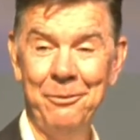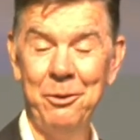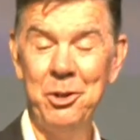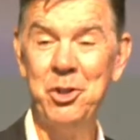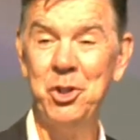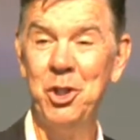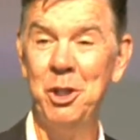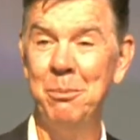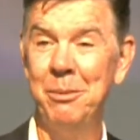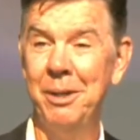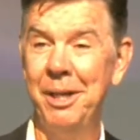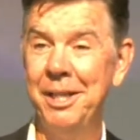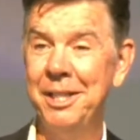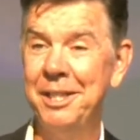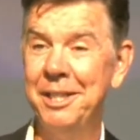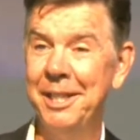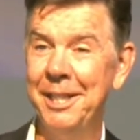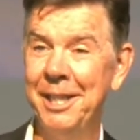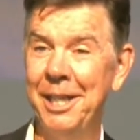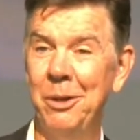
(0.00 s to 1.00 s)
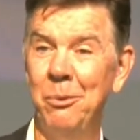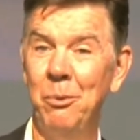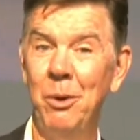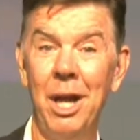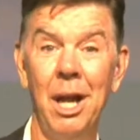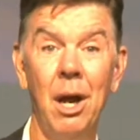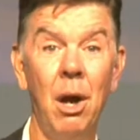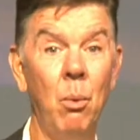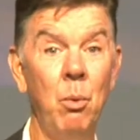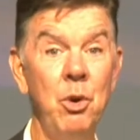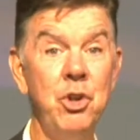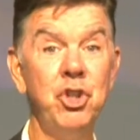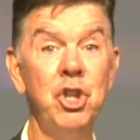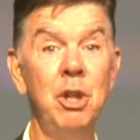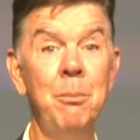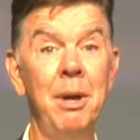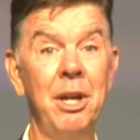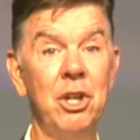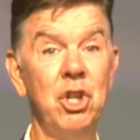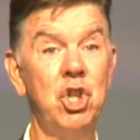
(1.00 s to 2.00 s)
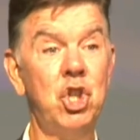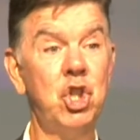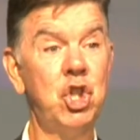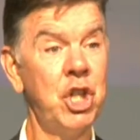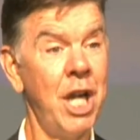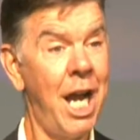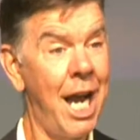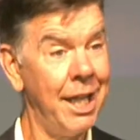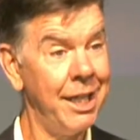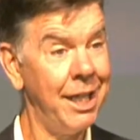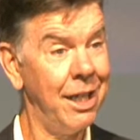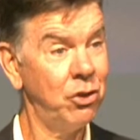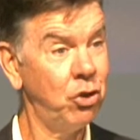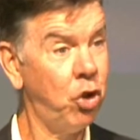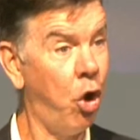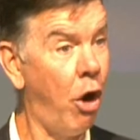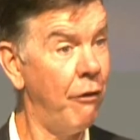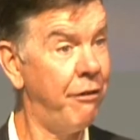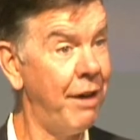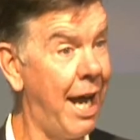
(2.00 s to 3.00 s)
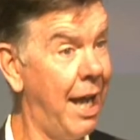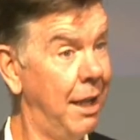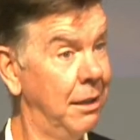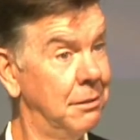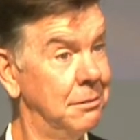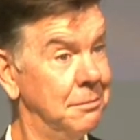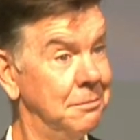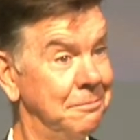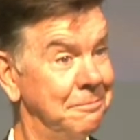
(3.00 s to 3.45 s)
wish them a Shana Tova,